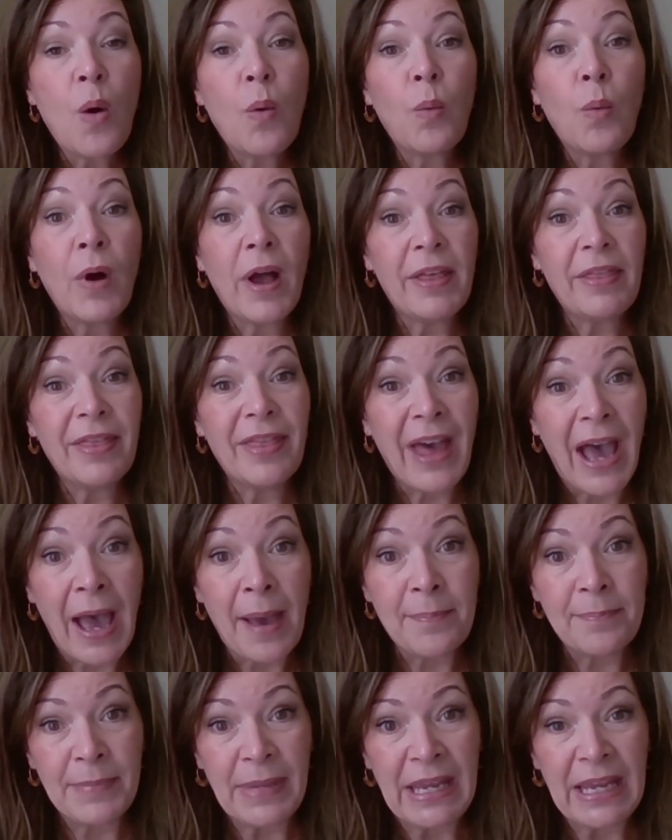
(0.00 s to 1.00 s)
What
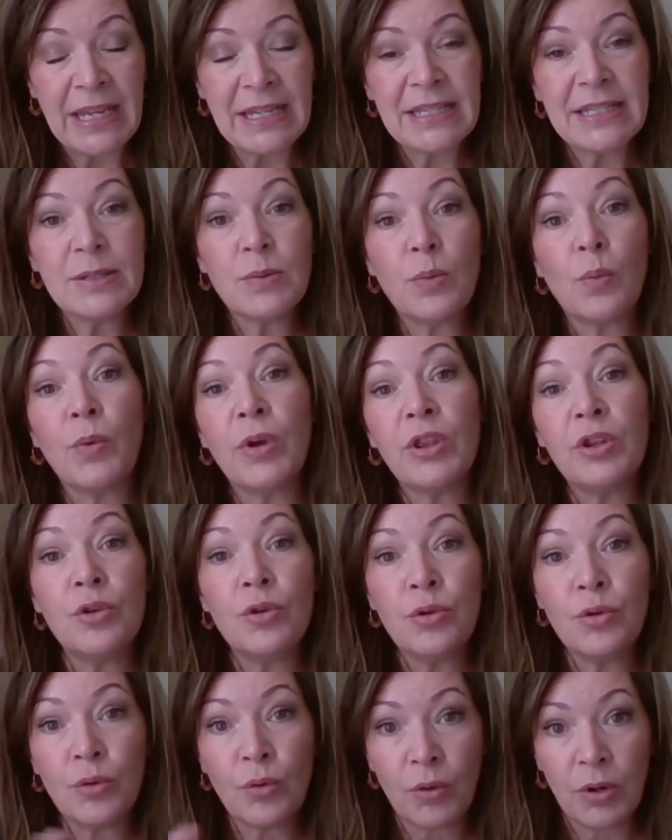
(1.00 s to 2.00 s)
that means with
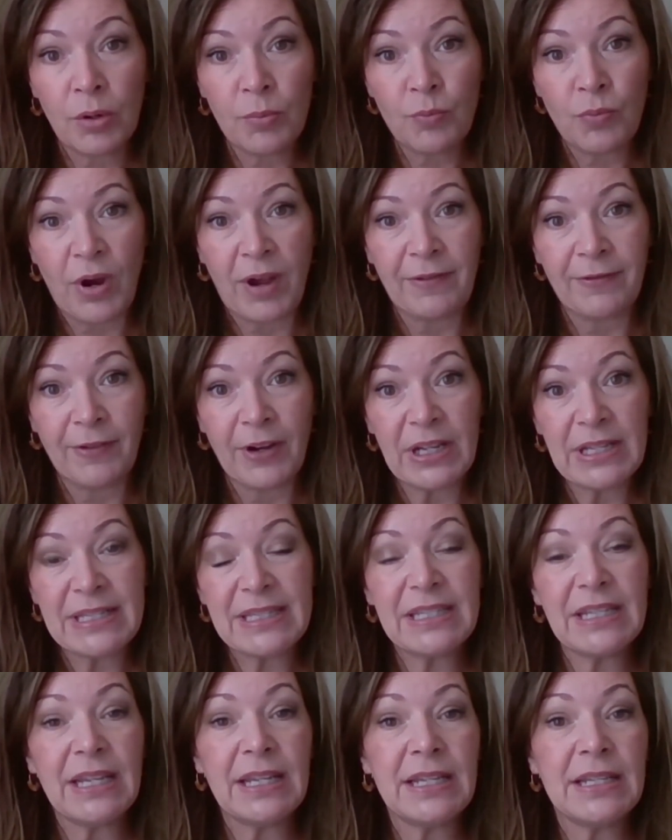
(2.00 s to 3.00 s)
norm
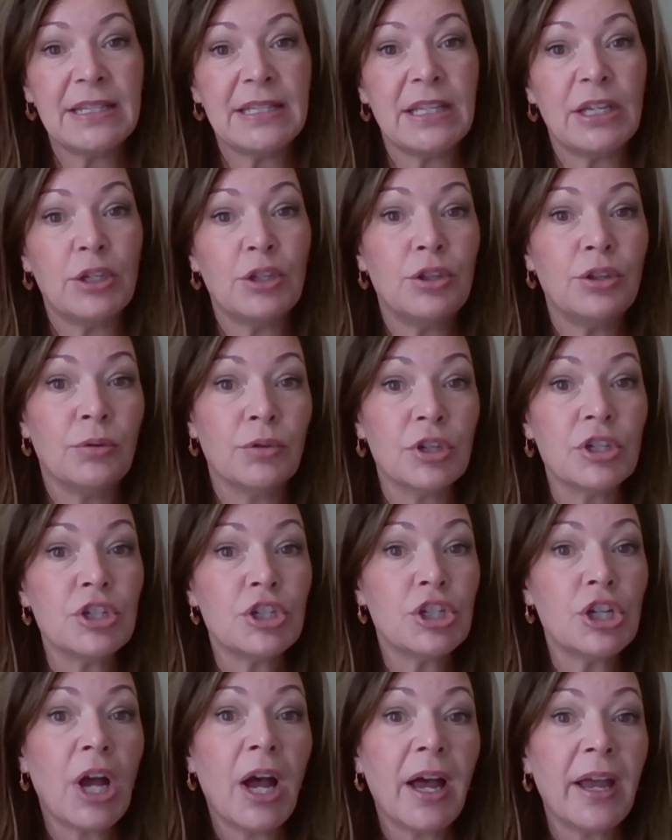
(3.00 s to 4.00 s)
referenced is that your
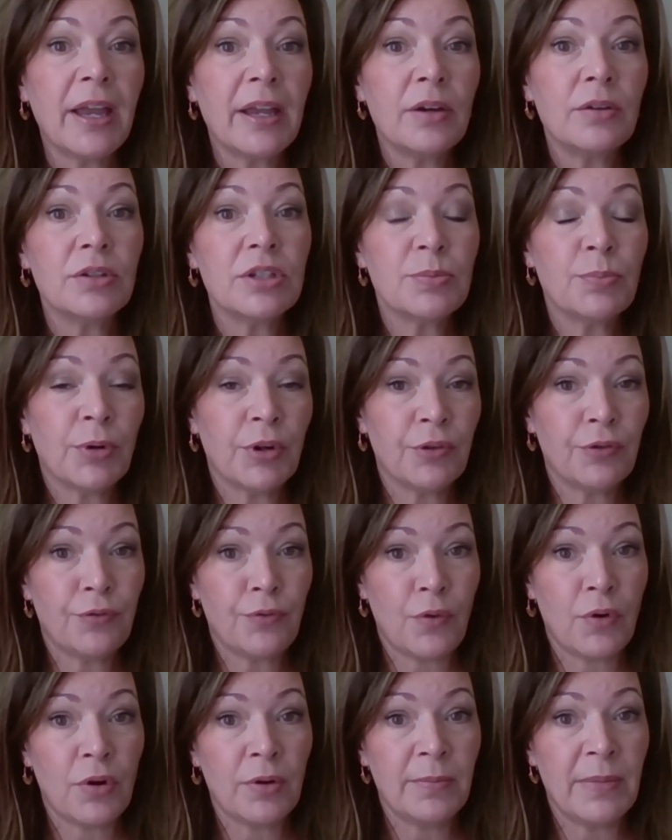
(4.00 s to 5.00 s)
child's
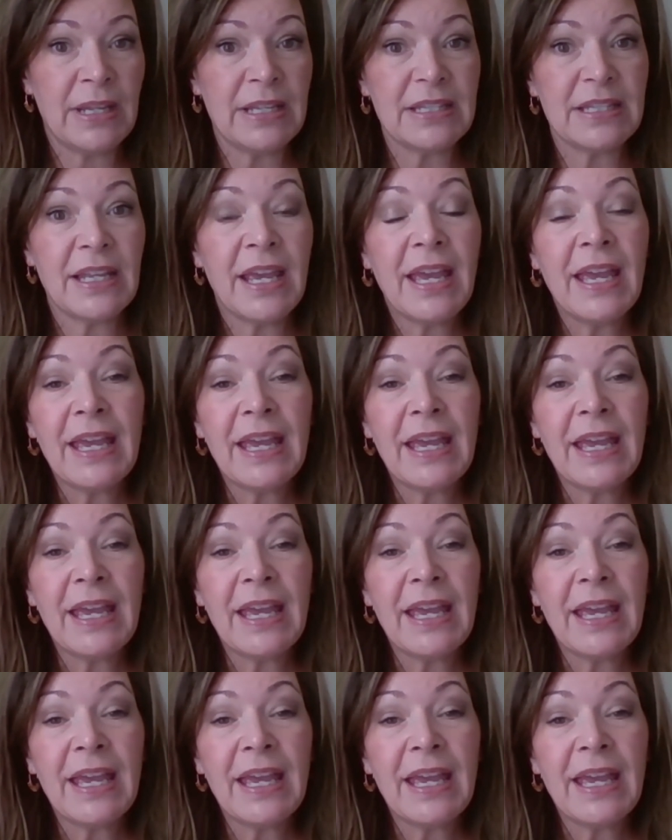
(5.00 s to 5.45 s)
performance